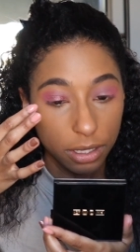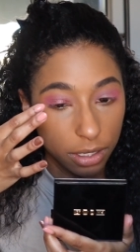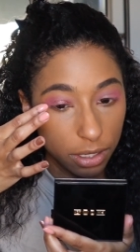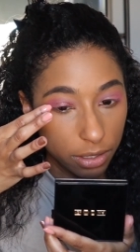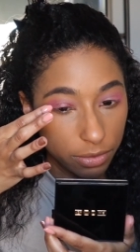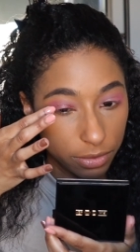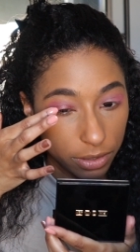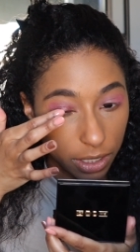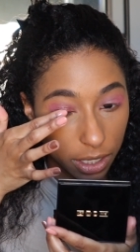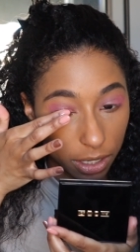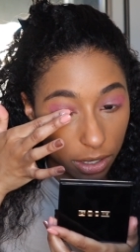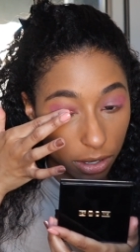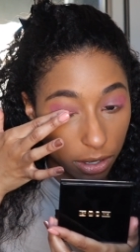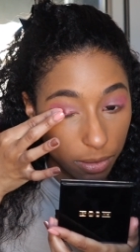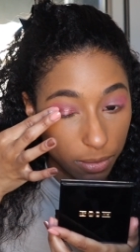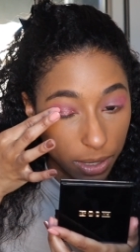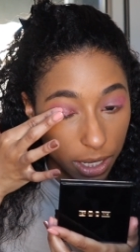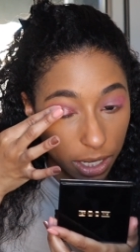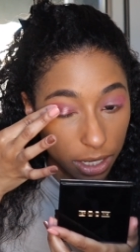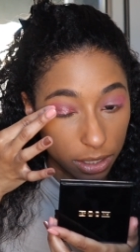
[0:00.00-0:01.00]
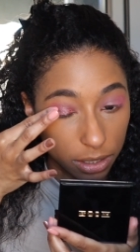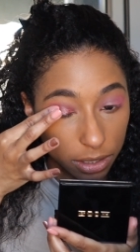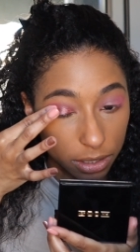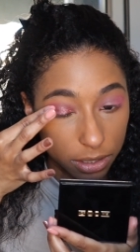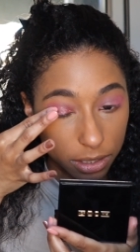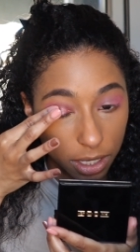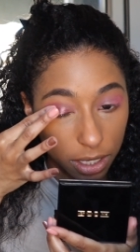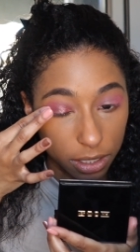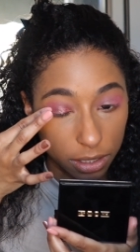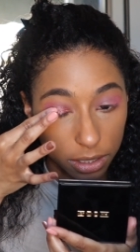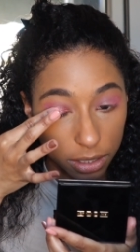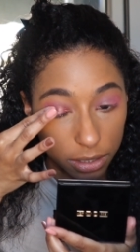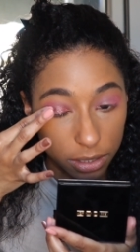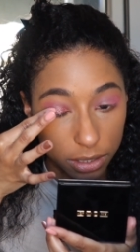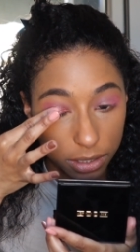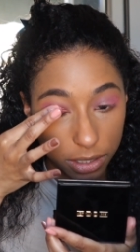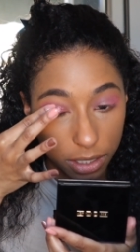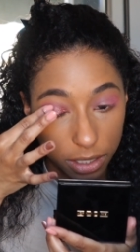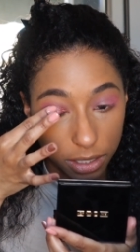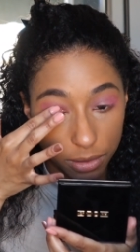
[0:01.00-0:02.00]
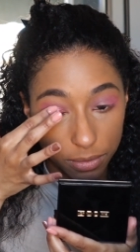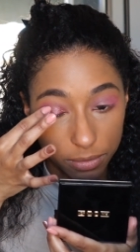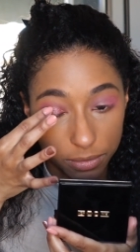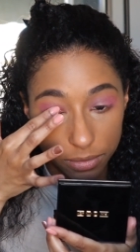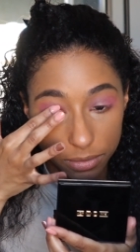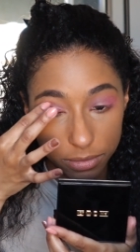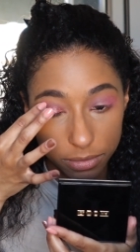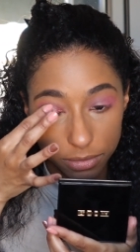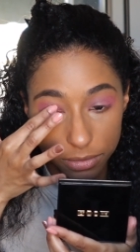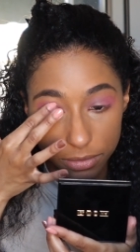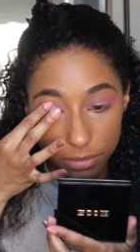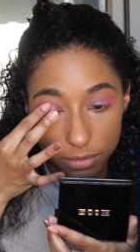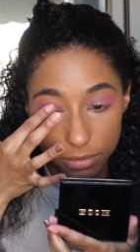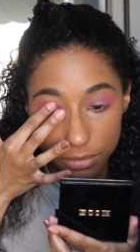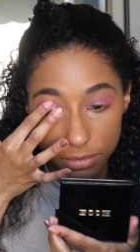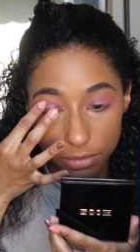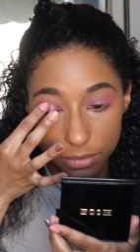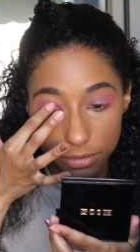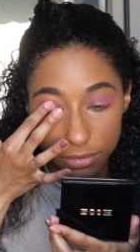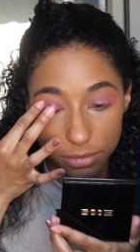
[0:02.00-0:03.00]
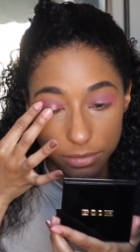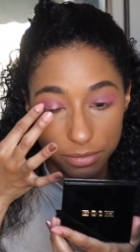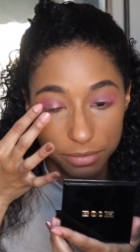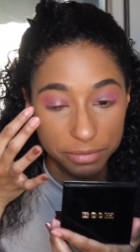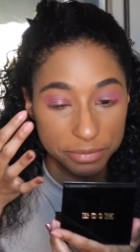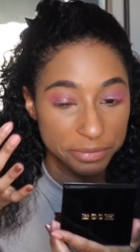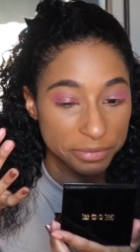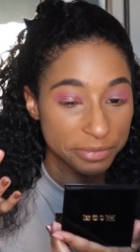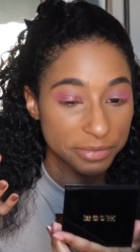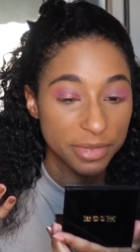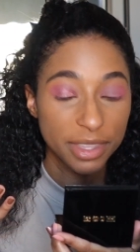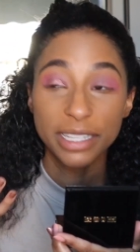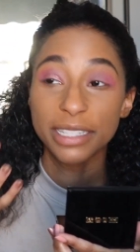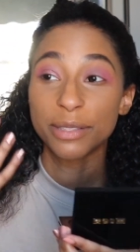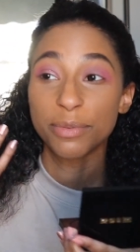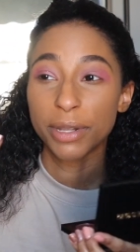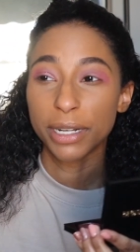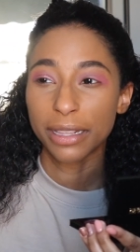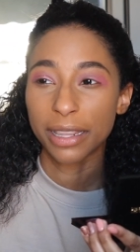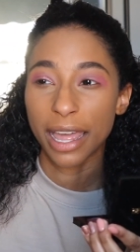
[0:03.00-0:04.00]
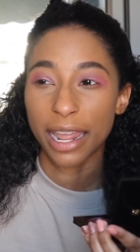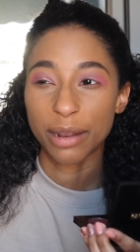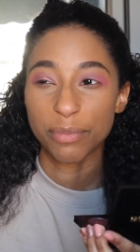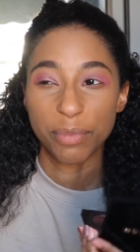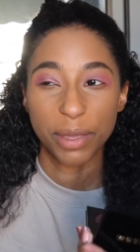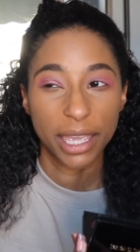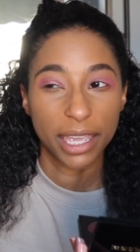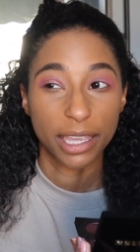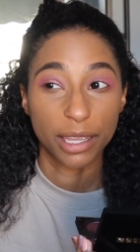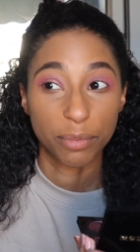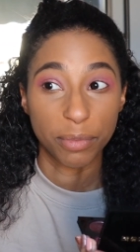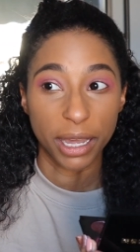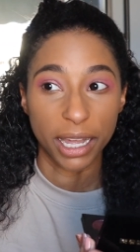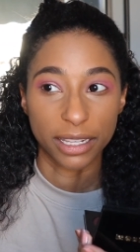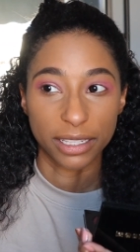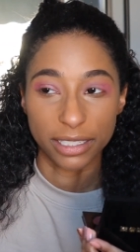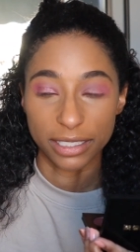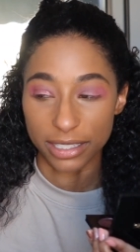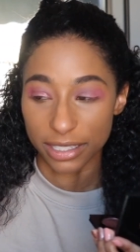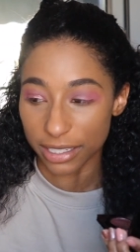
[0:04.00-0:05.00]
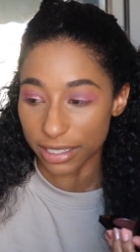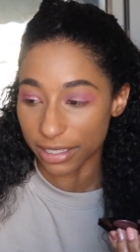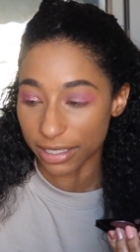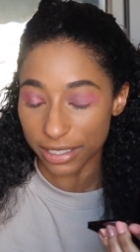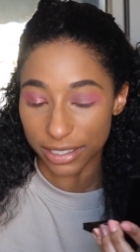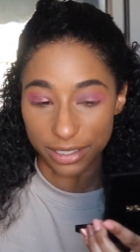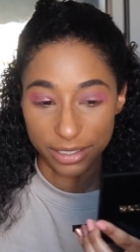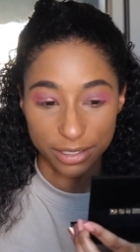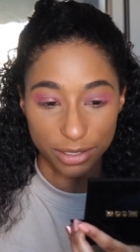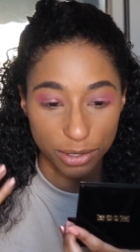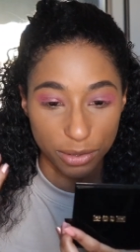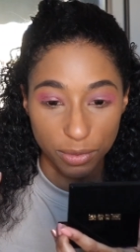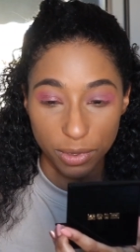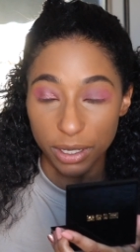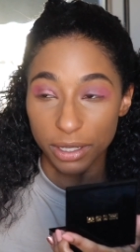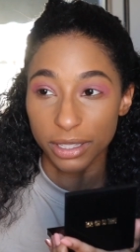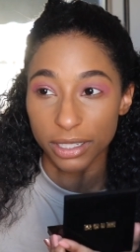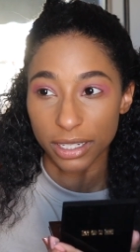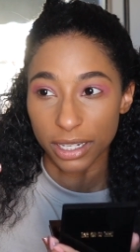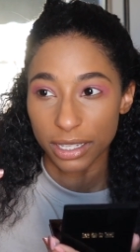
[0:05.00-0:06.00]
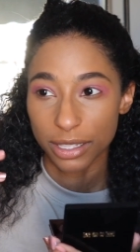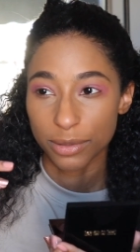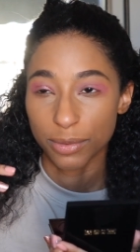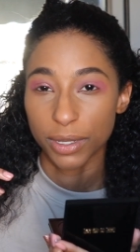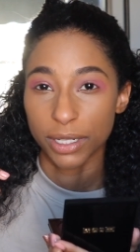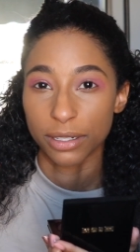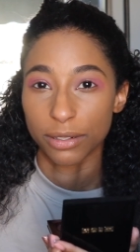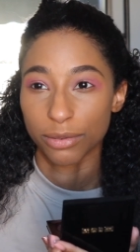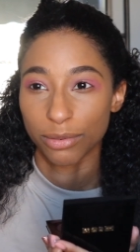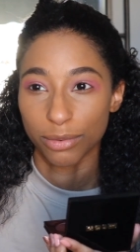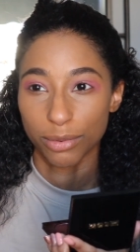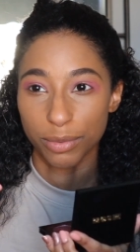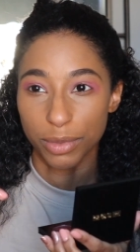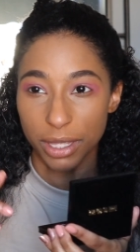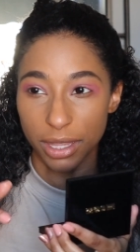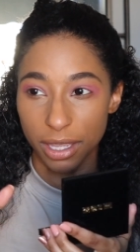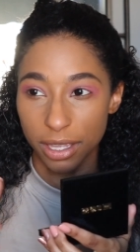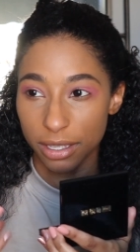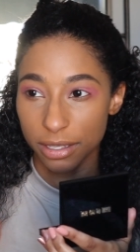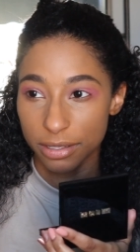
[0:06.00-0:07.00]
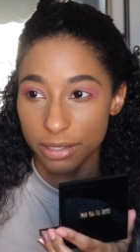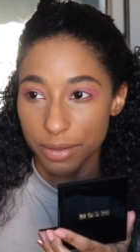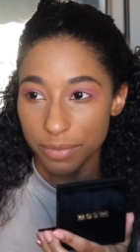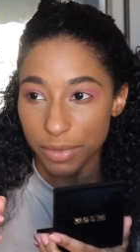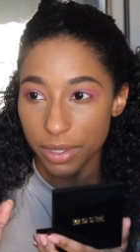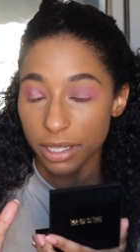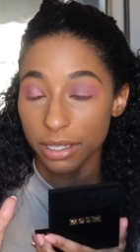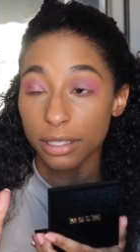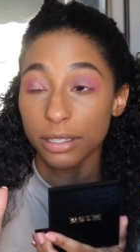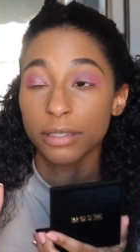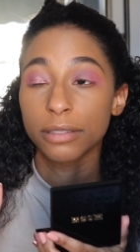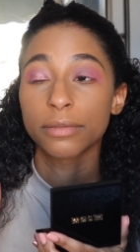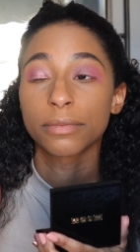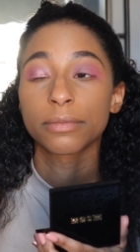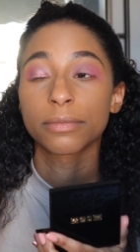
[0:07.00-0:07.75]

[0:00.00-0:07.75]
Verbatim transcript: I feel like all my eye looks kind of look the same. It's been a lot of pink palettes lately. Don't worry, the next one will be like something.